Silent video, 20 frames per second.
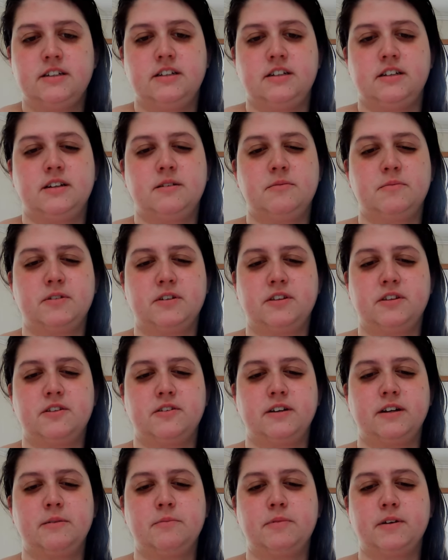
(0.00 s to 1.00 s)
Number
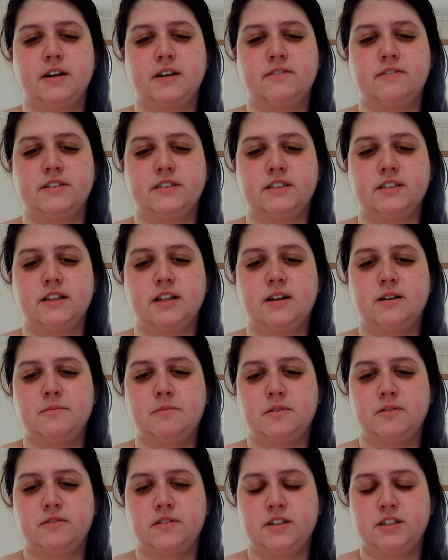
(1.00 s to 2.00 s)
three, Breakfast Club
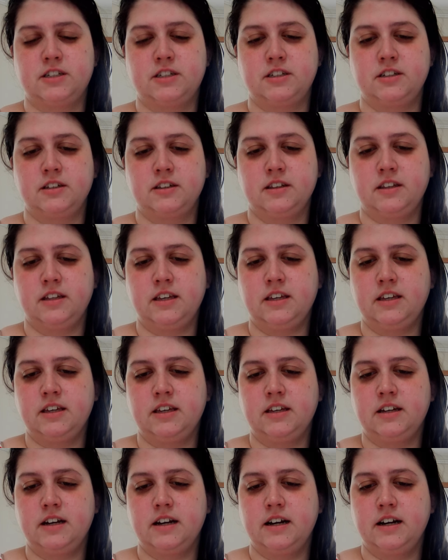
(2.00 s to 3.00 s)

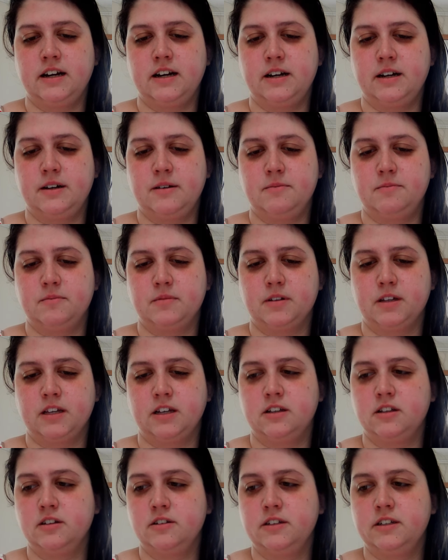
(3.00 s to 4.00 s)
originally um,
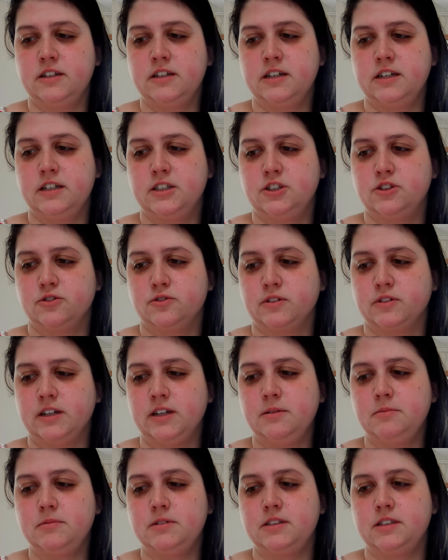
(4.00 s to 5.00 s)
included a
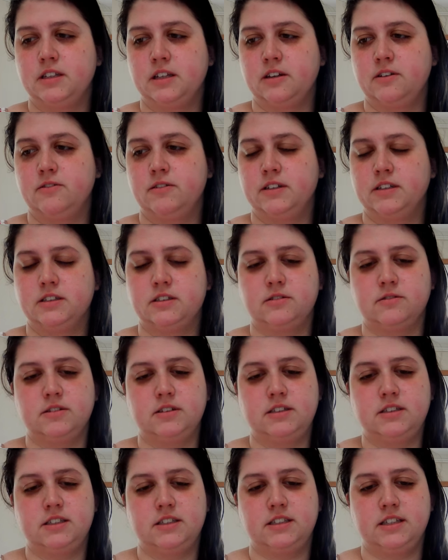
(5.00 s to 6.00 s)
dream sequence.
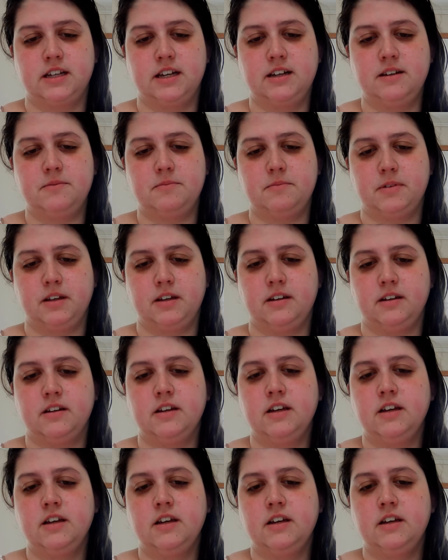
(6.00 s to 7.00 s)
What does that mean?
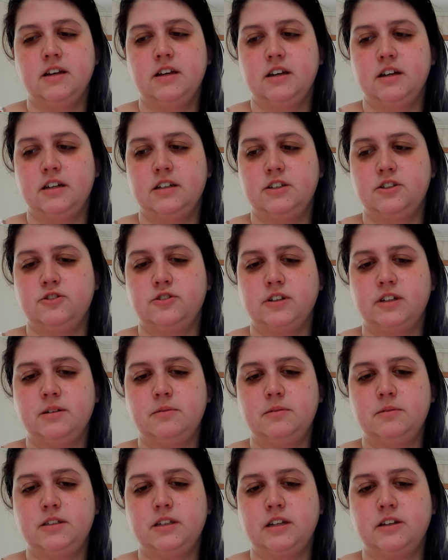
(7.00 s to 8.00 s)
A
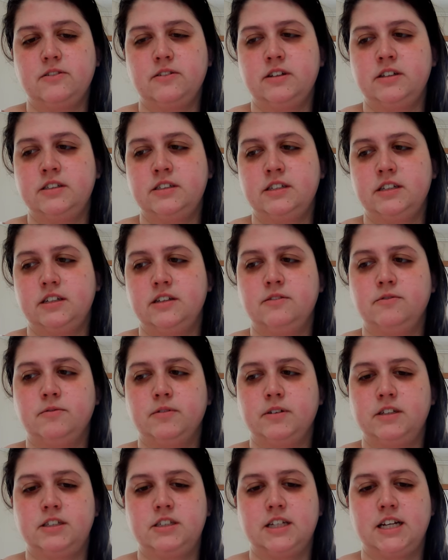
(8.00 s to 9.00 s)
dream sequence in
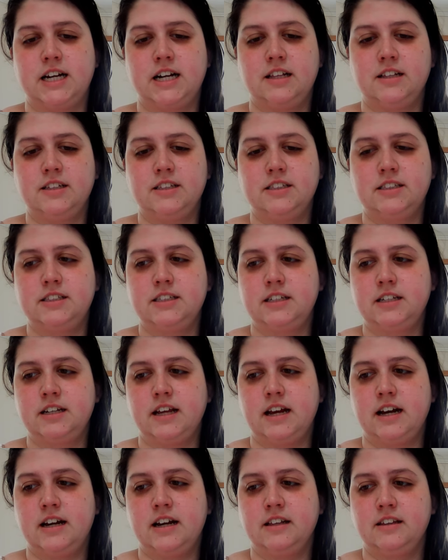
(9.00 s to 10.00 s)
which Allison,
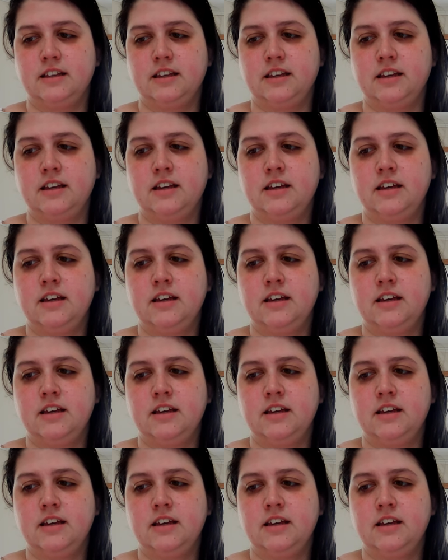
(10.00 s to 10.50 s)
Allie,